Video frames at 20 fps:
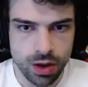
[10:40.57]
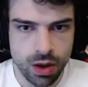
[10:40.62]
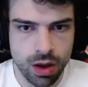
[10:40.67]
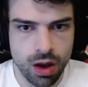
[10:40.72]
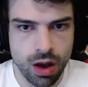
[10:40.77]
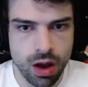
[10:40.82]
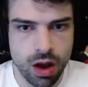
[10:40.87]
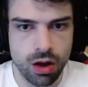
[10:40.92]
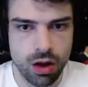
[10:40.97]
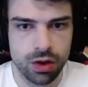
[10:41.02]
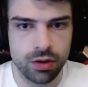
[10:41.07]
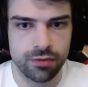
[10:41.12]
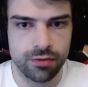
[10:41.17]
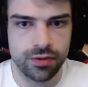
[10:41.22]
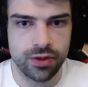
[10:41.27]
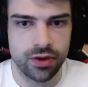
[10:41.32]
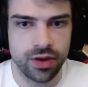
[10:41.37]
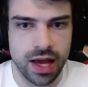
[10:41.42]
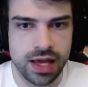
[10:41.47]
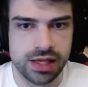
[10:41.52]
all of
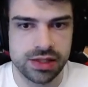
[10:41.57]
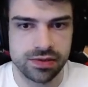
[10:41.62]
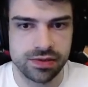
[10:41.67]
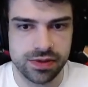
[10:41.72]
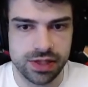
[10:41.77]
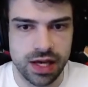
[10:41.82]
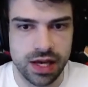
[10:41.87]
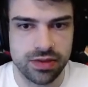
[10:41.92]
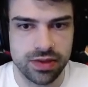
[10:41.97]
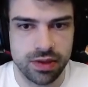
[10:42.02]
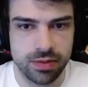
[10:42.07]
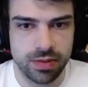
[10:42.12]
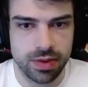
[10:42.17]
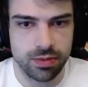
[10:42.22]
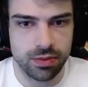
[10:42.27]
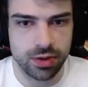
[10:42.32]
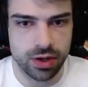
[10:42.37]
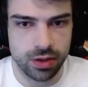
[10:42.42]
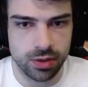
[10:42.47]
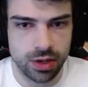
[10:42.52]
the lines of sight that
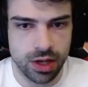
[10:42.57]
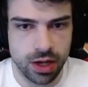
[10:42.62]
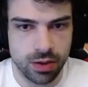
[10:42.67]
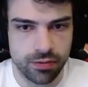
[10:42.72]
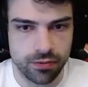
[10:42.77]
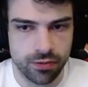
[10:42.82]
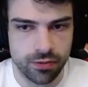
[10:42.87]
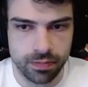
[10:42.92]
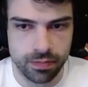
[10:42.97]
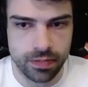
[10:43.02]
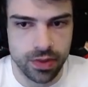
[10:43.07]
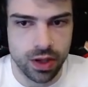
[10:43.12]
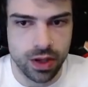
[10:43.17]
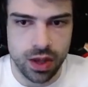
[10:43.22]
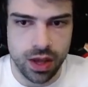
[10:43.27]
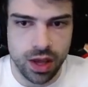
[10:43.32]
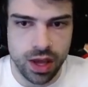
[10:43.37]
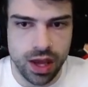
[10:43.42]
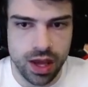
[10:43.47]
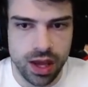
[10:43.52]
people are going to be coming from.
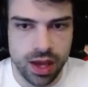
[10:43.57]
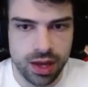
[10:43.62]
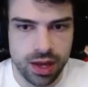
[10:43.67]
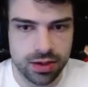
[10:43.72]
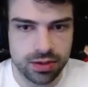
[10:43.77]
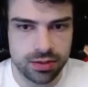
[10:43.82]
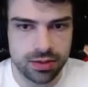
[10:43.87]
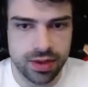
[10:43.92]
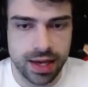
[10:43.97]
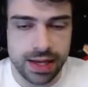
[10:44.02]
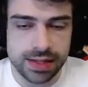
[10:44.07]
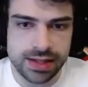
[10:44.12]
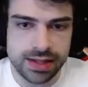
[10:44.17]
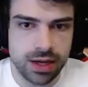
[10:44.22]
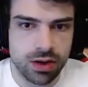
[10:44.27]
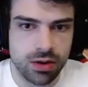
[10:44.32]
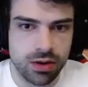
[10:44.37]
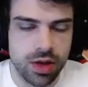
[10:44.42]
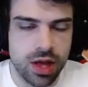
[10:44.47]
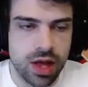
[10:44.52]
And that's
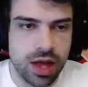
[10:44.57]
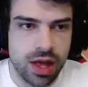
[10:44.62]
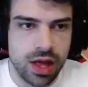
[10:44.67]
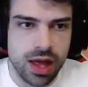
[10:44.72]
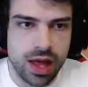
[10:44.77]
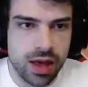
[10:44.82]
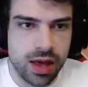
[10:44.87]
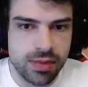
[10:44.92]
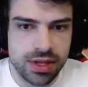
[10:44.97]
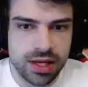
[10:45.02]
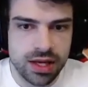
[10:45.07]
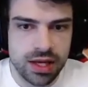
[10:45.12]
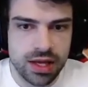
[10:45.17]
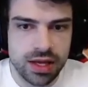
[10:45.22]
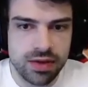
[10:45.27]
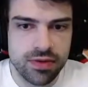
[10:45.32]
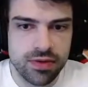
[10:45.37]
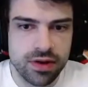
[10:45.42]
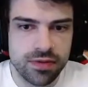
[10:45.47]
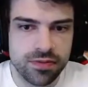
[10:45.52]
how, I mean,
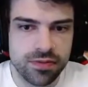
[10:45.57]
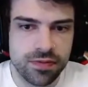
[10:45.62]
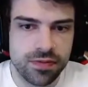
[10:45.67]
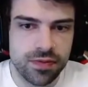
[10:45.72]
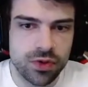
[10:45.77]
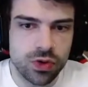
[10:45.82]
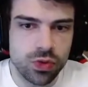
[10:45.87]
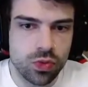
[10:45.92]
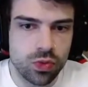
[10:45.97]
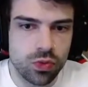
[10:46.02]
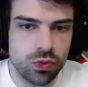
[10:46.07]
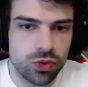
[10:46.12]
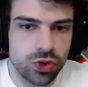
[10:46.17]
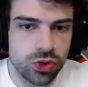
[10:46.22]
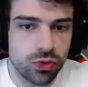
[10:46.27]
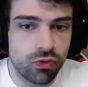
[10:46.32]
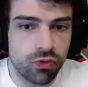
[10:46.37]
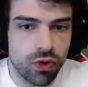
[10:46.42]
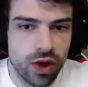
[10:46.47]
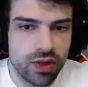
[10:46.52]
even if you
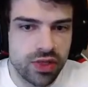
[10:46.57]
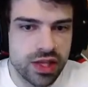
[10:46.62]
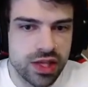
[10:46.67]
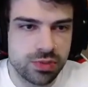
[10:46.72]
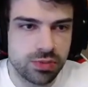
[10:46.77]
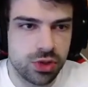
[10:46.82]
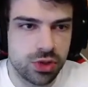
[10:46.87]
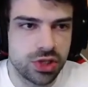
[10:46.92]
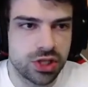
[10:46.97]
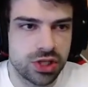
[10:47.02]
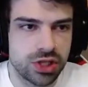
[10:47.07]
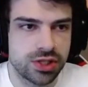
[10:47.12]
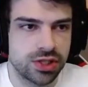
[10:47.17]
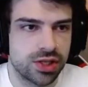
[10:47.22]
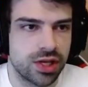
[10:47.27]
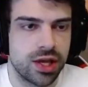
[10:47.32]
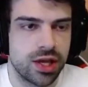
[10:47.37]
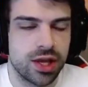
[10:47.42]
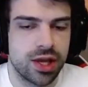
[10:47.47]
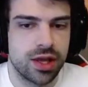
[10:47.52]
run these pushes,
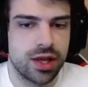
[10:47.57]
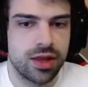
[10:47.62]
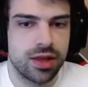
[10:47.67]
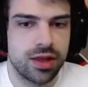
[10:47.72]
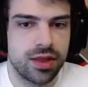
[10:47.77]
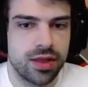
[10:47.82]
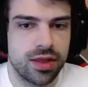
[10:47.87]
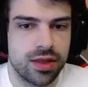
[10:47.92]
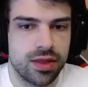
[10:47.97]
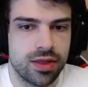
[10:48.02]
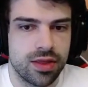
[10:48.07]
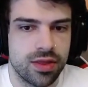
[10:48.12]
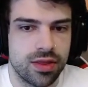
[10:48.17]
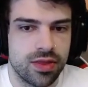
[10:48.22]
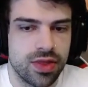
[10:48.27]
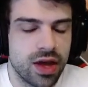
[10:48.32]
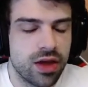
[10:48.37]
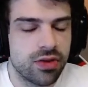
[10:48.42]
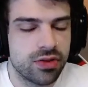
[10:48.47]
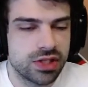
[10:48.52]

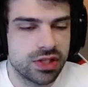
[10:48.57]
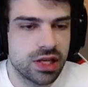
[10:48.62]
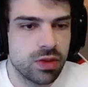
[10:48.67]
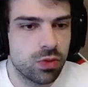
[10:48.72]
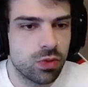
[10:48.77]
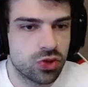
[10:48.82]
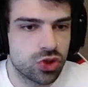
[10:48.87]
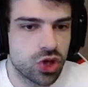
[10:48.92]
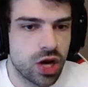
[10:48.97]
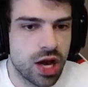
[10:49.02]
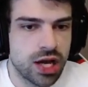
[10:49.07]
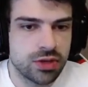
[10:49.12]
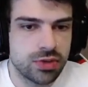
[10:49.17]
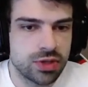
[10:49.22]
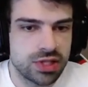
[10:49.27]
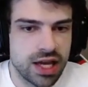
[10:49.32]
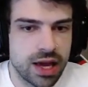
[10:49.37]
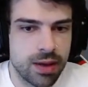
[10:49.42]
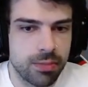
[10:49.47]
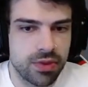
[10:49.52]
the other team will try to
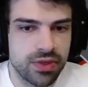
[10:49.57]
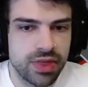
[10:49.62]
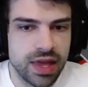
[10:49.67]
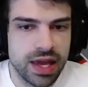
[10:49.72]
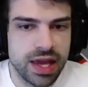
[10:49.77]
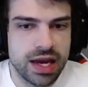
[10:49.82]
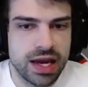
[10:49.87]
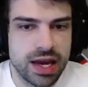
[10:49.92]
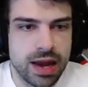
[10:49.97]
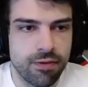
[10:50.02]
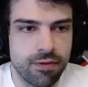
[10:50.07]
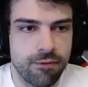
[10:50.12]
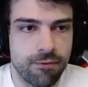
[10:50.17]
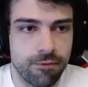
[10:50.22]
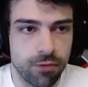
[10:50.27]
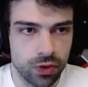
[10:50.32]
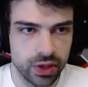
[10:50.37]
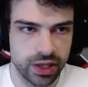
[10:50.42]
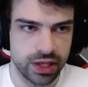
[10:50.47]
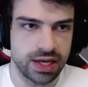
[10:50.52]
adapt, but they can never
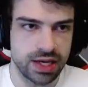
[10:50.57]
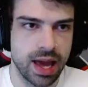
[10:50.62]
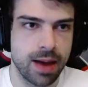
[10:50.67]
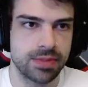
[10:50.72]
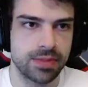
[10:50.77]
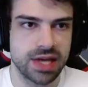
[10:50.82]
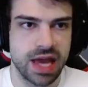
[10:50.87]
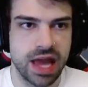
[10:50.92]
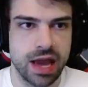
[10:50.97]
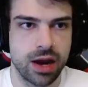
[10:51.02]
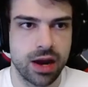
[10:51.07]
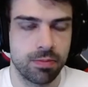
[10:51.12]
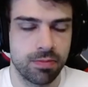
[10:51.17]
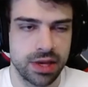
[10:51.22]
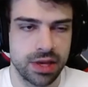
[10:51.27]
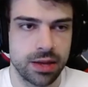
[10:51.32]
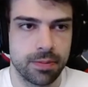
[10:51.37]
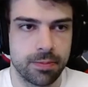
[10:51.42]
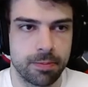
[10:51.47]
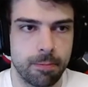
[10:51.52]
fully adapt to A or
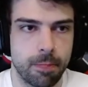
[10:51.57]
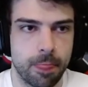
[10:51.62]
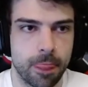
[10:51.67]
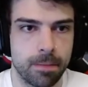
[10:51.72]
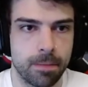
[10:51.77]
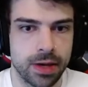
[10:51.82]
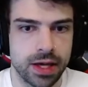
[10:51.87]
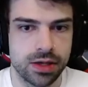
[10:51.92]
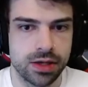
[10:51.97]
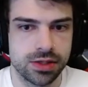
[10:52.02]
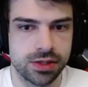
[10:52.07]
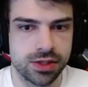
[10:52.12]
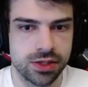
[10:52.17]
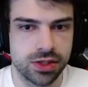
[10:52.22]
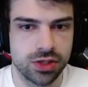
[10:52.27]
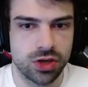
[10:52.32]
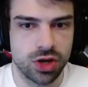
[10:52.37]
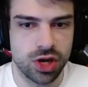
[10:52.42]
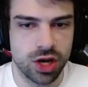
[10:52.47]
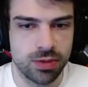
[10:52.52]
B because
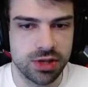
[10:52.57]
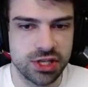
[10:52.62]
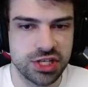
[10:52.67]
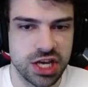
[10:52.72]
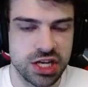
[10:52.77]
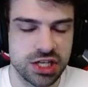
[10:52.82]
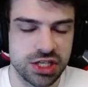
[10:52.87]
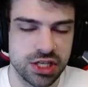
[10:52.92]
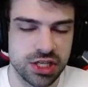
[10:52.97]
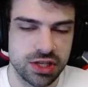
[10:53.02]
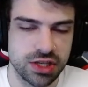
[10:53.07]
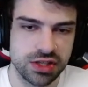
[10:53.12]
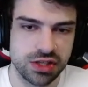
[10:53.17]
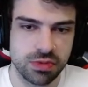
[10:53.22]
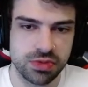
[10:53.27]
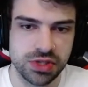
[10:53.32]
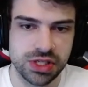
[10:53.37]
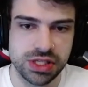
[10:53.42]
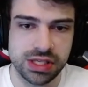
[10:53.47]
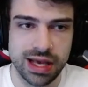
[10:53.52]
you're going to be changing things
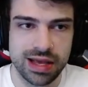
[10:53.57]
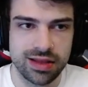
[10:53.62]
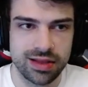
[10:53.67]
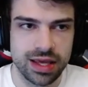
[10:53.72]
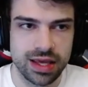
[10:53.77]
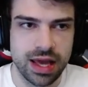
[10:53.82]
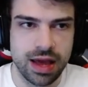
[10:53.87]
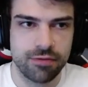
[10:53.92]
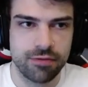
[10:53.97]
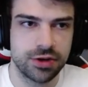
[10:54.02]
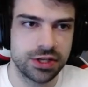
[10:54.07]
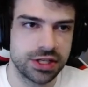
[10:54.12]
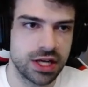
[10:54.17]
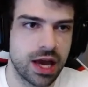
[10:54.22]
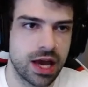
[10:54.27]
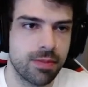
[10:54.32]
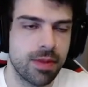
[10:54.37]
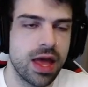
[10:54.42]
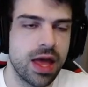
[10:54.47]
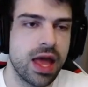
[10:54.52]
up slightly every
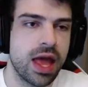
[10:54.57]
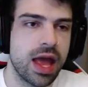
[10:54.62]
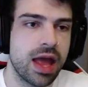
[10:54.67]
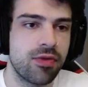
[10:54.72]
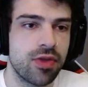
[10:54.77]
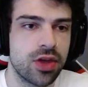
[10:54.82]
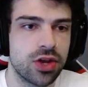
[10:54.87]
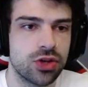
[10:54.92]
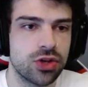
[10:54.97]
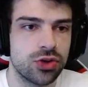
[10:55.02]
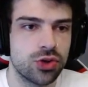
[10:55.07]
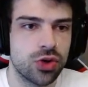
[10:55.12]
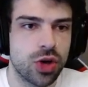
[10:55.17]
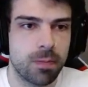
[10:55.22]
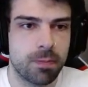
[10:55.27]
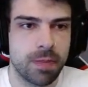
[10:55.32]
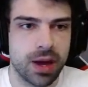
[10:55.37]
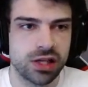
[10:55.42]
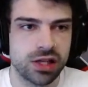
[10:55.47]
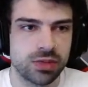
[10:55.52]
time. And then you can
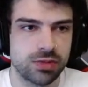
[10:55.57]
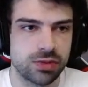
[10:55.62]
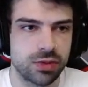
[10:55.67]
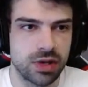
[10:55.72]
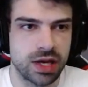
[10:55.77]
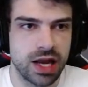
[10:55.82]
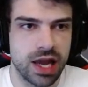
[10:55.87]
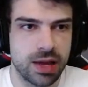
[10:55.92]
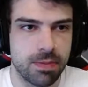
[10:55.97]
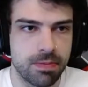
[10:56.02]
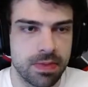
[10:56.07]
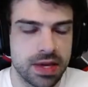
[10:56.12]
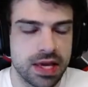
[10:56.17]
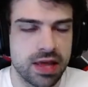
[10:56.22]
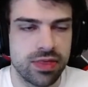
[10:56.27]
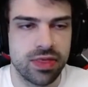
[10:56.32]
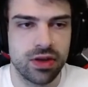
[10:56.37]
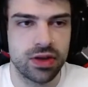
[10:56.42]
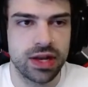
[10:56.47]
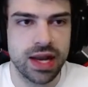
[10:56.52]
bounce between A and B
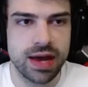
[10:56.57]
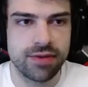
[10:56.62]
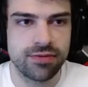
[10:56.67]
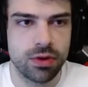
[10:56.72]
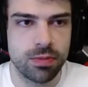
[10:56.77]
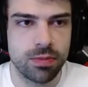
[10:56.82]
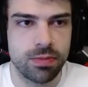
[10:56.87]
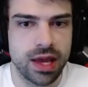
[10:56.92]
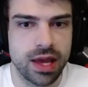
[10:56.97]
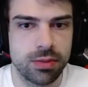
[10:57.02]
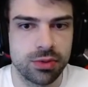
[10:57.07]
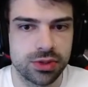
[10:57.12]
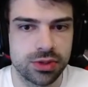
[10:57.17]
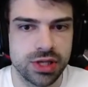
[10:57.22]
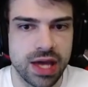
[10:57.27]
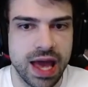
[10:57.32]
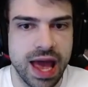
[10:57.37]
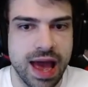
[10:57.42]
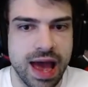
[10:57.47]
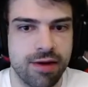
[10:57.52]
and they'll never be able
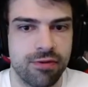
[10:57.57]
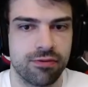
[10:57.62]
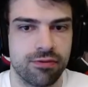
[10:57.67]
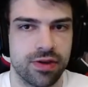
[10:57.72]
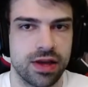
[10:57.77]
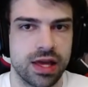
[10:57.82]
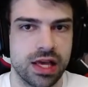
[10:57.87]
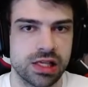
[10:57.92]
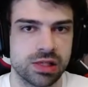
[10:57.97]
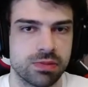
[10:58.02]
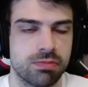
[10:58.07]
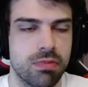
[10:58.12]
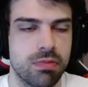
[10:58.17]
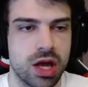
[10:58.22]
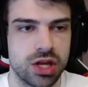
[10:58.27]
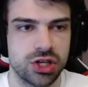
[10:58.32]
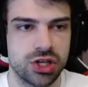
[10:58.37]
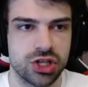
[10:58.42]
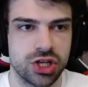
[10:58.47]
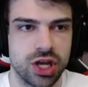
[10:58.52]
to have as
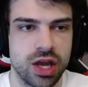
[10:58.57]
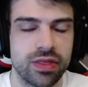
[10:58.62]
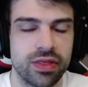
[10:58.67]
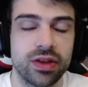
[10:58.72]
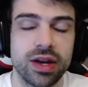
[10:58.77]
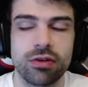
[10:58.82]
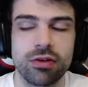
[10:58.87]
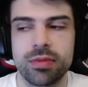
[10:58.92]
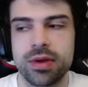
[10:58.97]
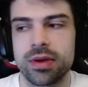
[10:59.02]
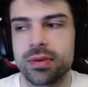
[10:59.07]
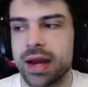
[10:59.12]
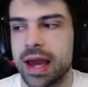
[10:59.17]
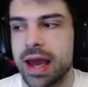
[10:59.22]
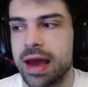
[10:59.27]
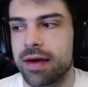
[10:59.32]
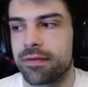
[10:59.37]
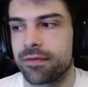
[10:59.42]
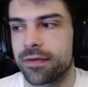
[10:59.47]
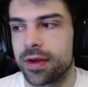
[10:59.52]
much, they'll never be able to
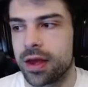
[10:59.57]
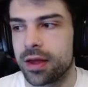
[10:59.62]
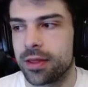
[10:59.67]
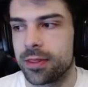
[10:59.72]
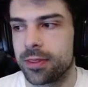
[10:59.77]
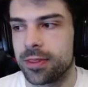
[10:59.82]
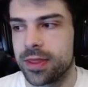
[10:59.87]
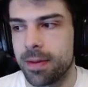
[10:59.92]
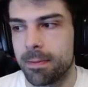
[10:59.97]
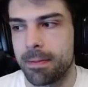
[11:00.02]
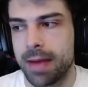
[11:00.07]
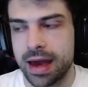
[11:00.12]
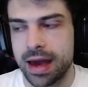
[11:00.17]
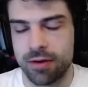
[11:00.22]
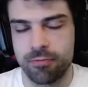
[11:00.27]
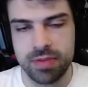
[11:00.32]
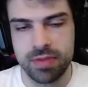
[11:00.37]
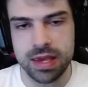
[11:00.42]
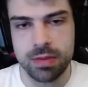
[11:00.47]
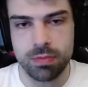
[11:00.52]
have the amount
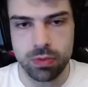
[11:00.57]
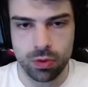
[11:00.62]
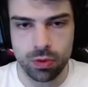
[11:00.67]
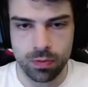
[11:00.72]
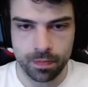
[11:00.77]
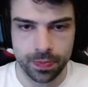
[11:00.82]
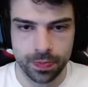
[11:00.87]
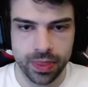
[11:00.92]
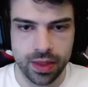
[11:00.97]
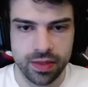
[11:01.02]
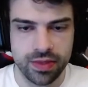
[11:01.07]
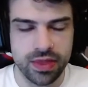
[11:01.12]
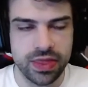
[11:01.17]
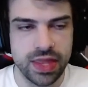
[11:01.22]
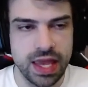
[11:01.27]
of people that they